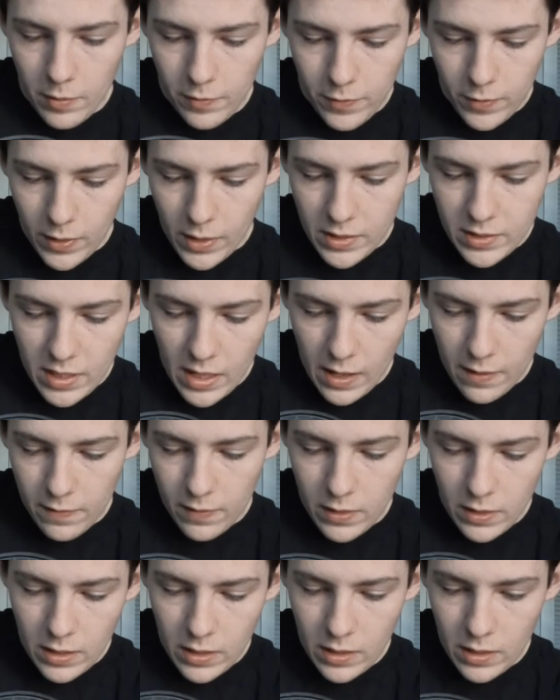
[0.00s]
If you guys
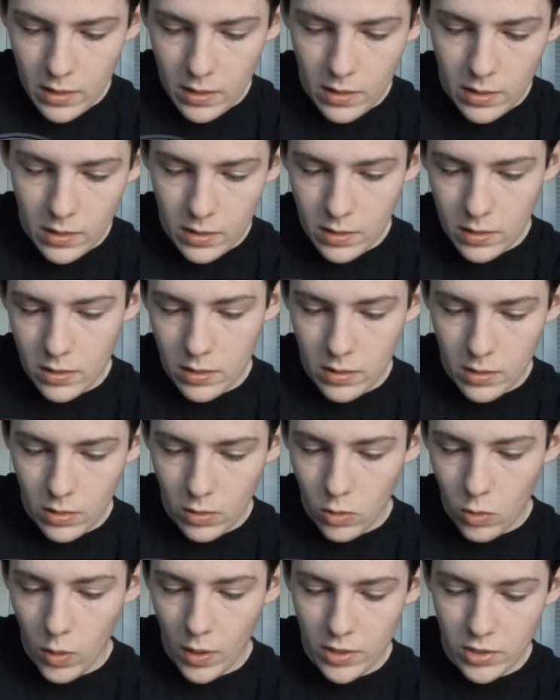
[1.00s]
have any
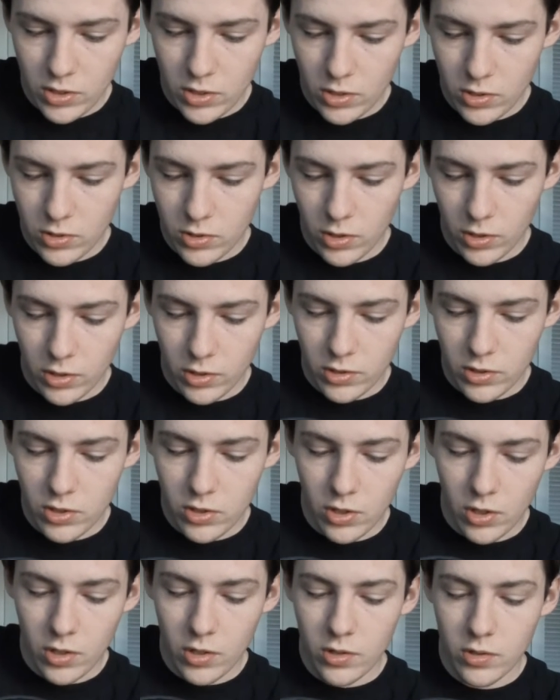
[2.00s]
questions or
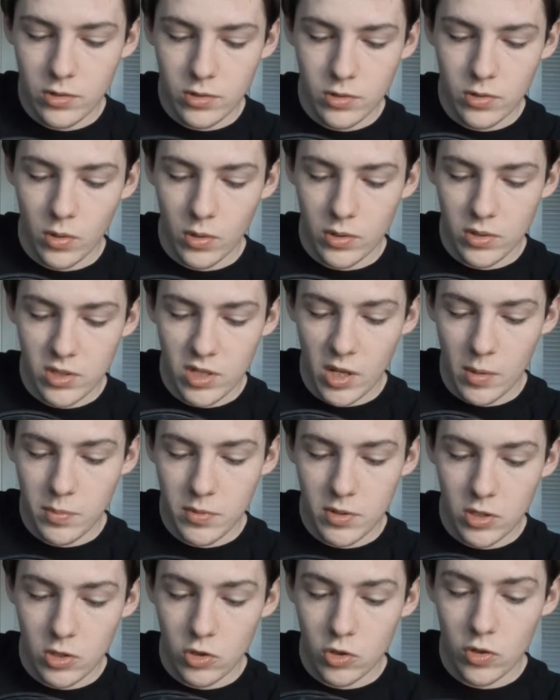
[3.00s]
concerns or
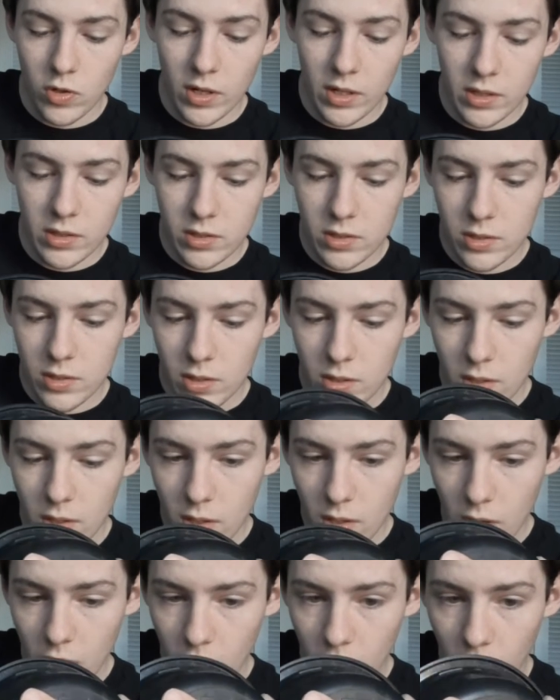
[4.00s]
tips and tricks
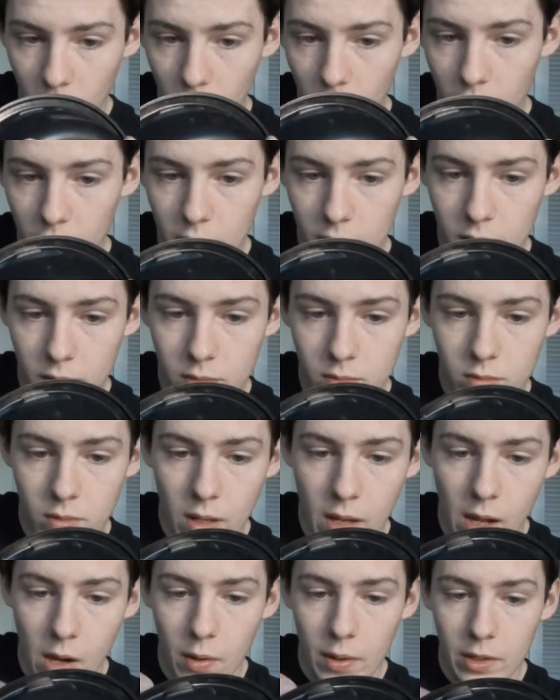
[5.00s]
on
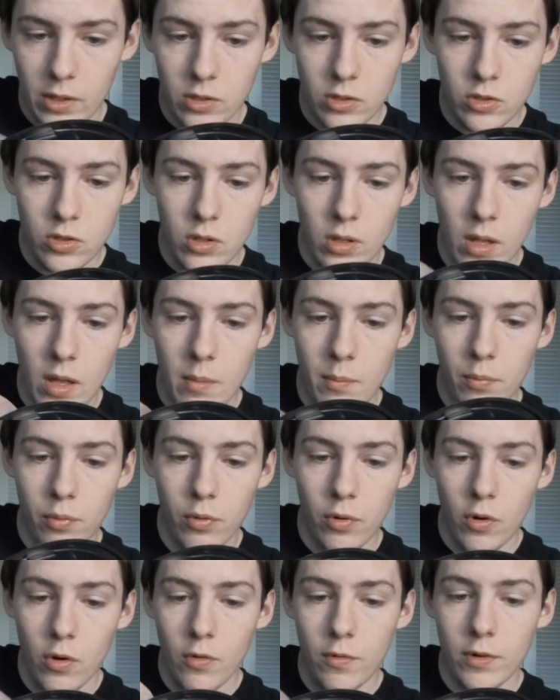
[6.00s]
how I could
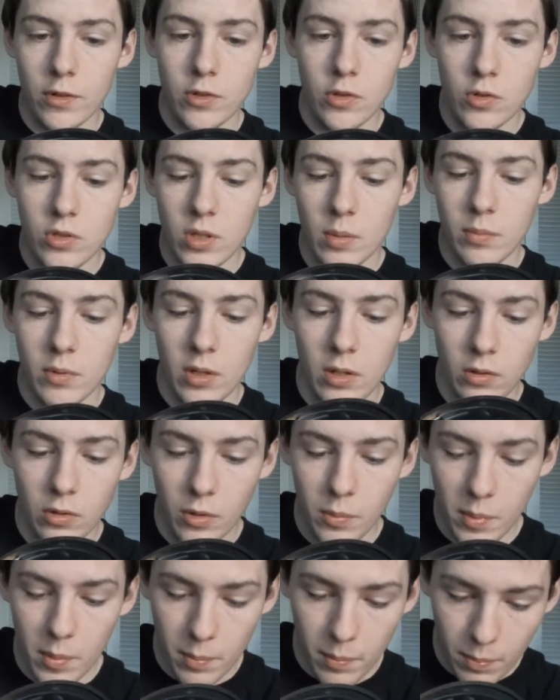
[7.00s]
improve or do something a
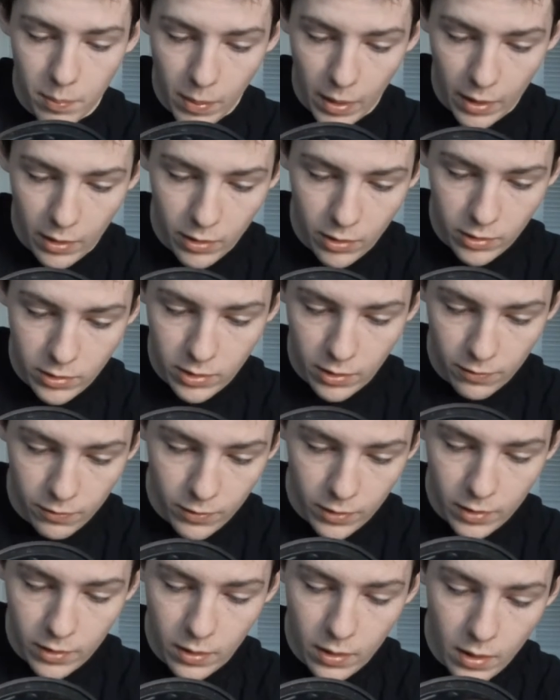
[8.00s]
little bit better or
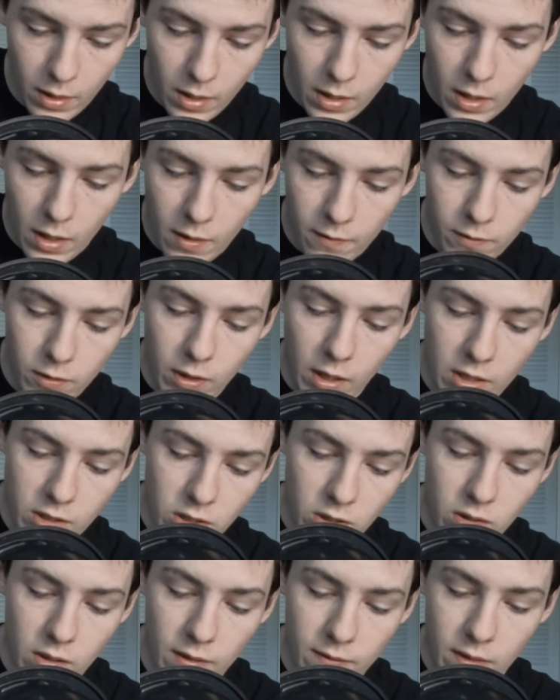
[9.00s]
different, you
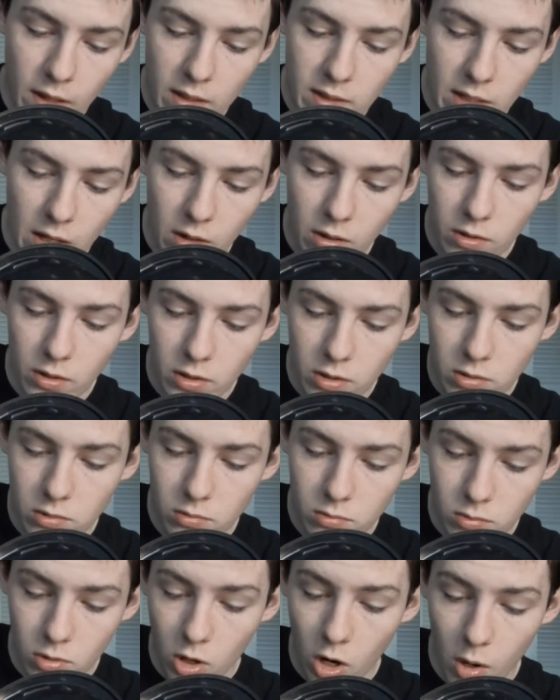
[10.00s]
guys could leave that down in the
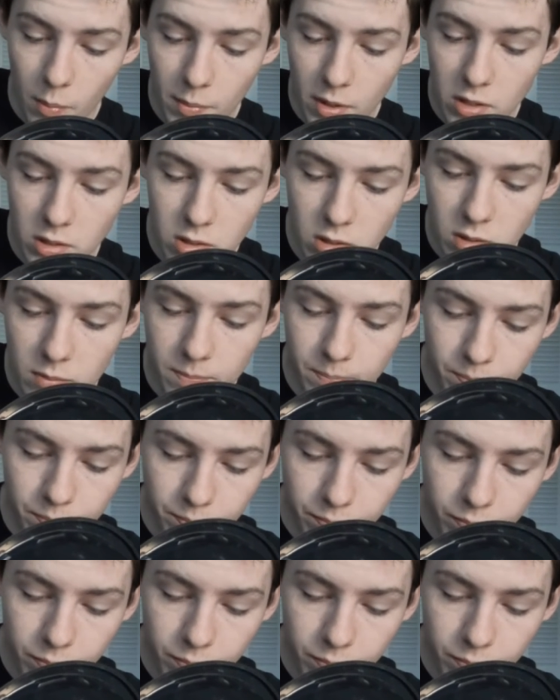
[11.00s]
comments.